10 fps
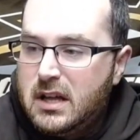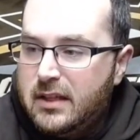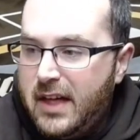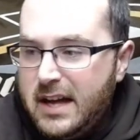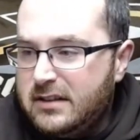
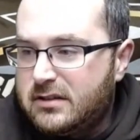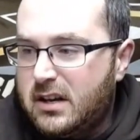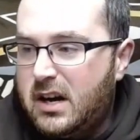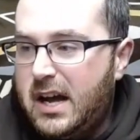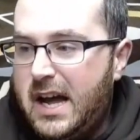That is
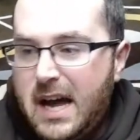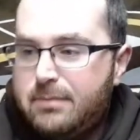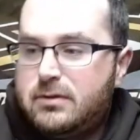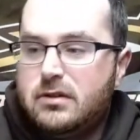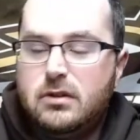
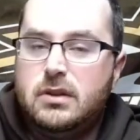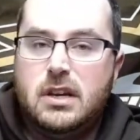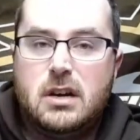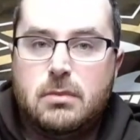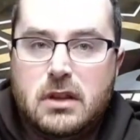absolutely
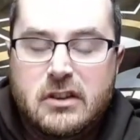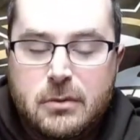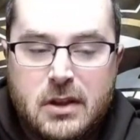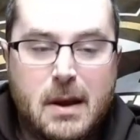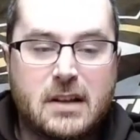unbelievable.
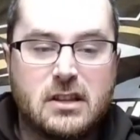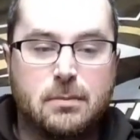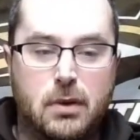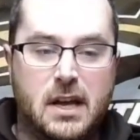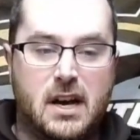They make it to the
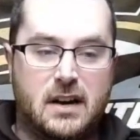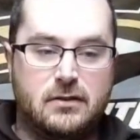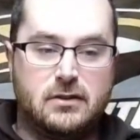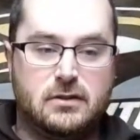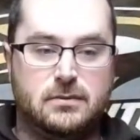playoffs.